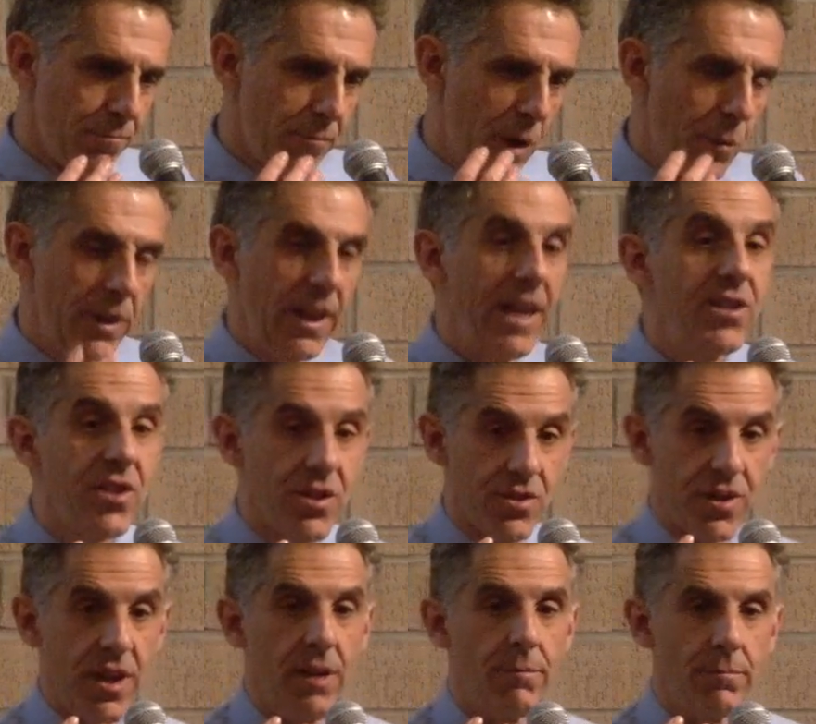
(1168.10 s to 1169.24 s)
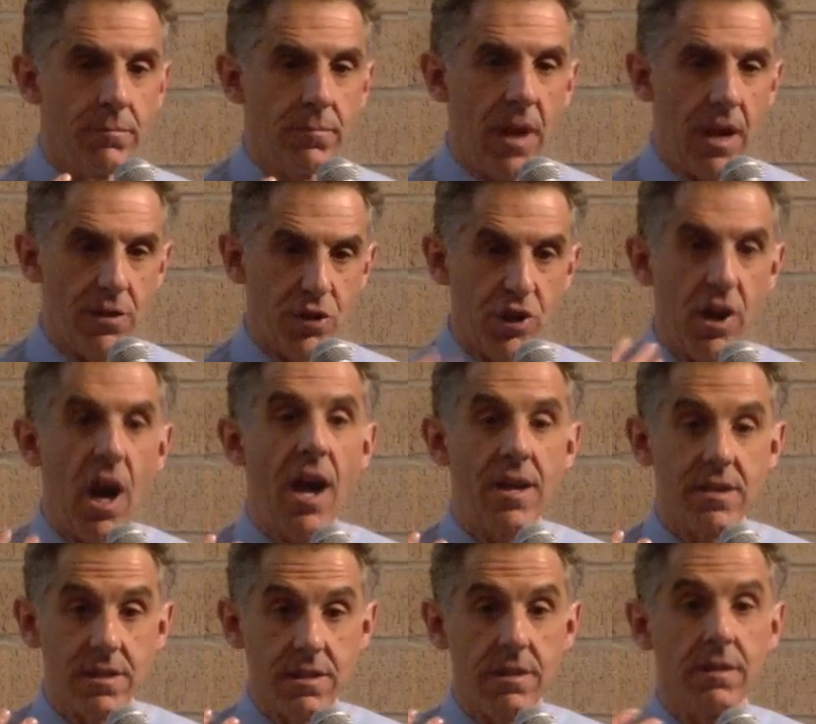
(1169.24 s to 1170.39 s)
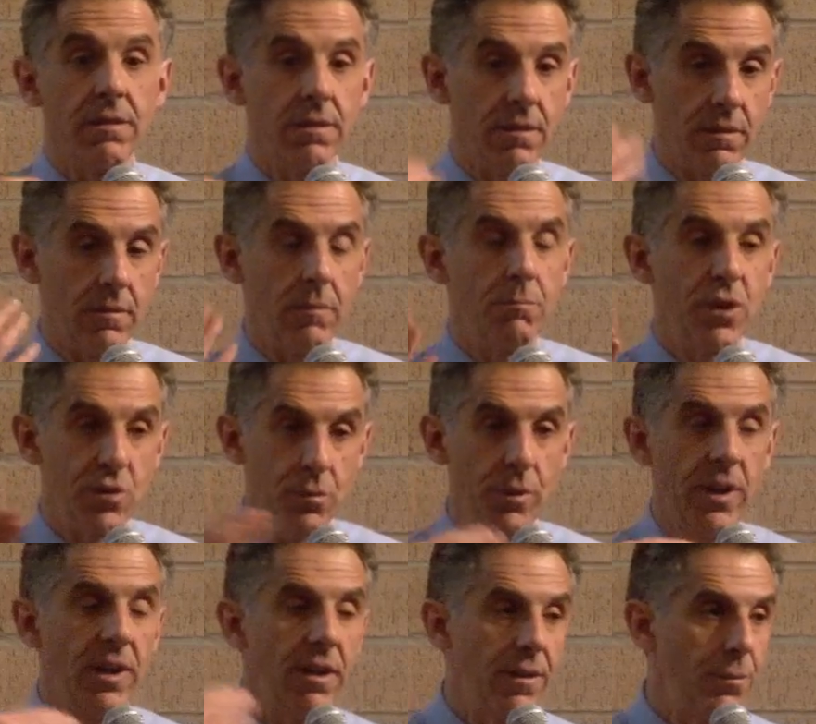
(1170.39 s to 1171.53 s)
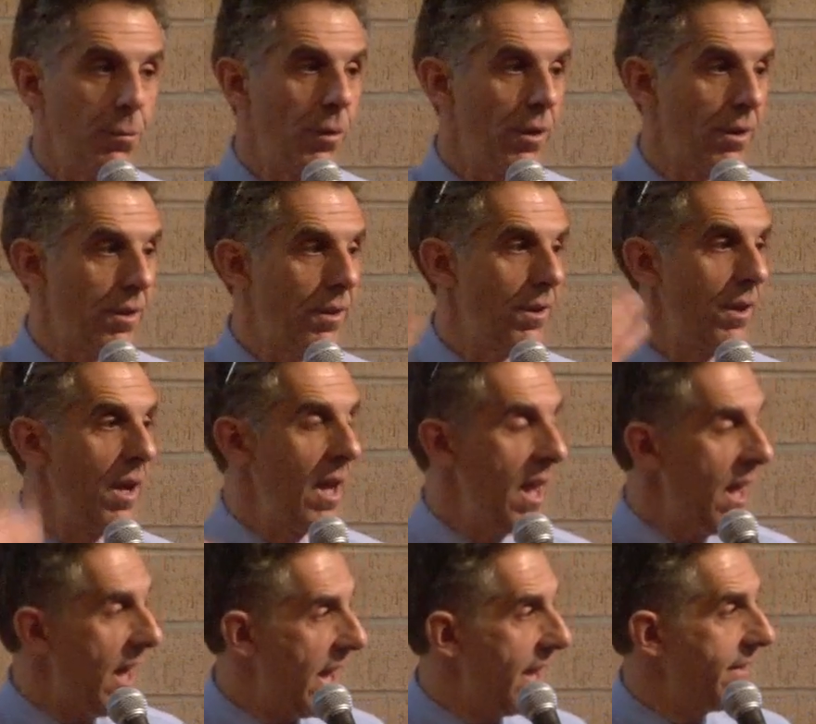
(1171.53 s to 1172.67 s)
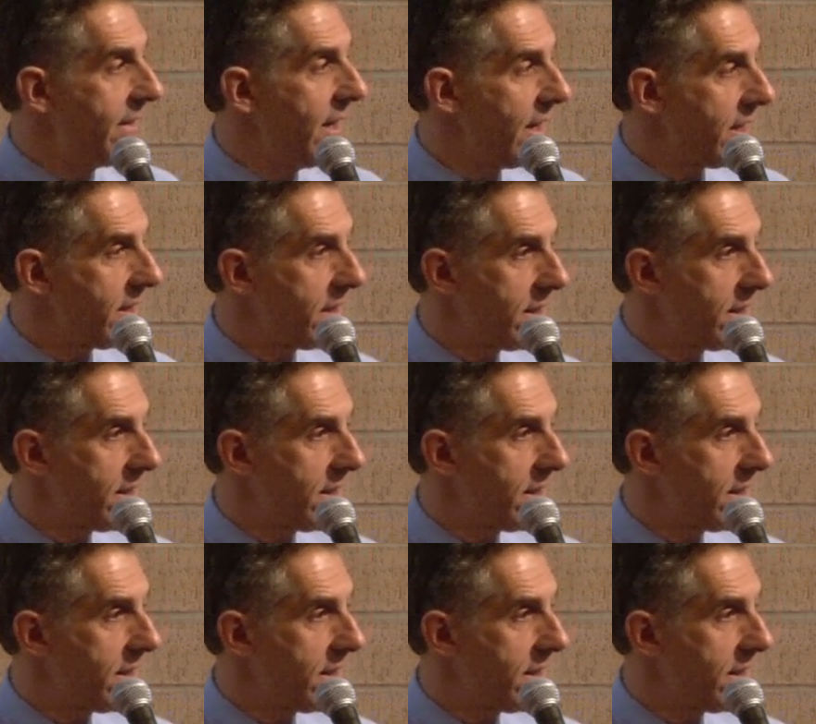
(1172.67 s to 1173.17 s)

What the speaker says: relationship and trust between the worker and the